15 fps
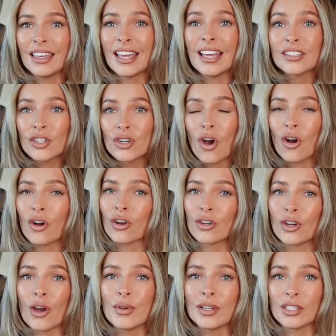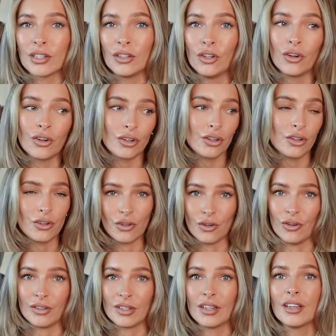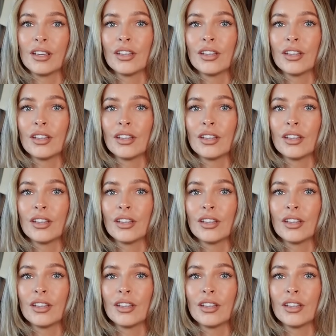it's not going to look good.